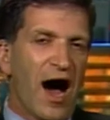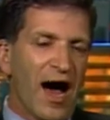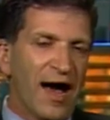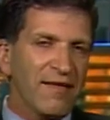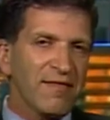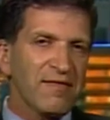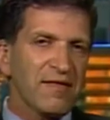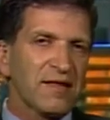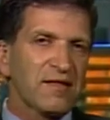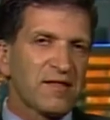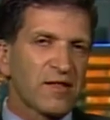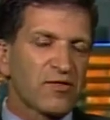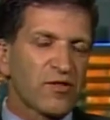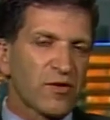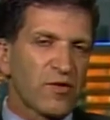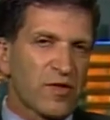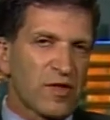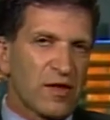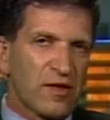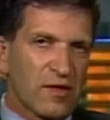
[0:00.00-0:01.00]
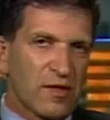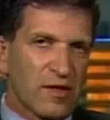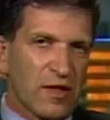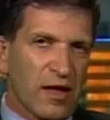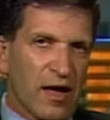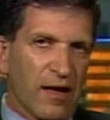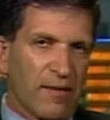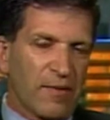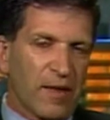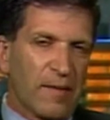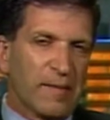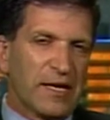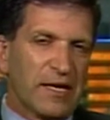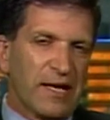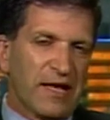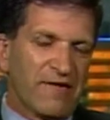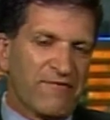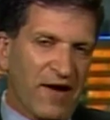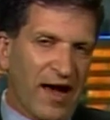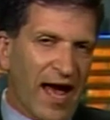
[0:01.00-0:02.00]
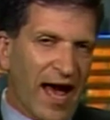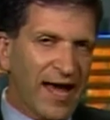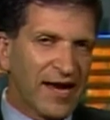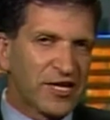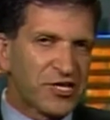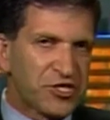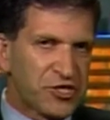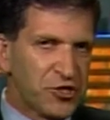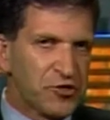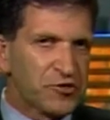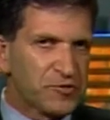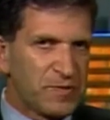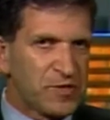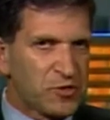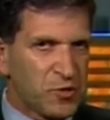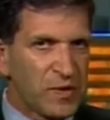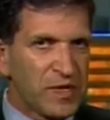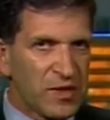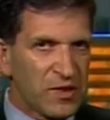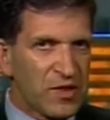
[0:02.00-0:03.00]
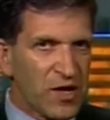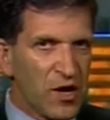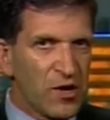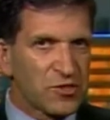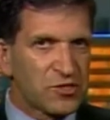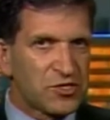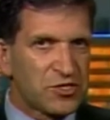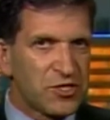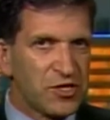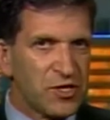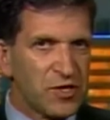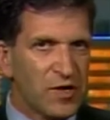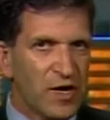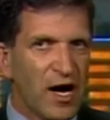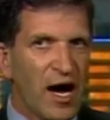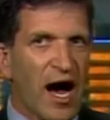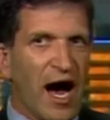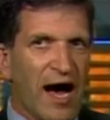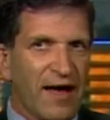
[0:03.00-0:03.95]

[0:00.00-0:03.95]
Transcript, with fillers: I think that the, the uh, I mean, if I had to choose between those two,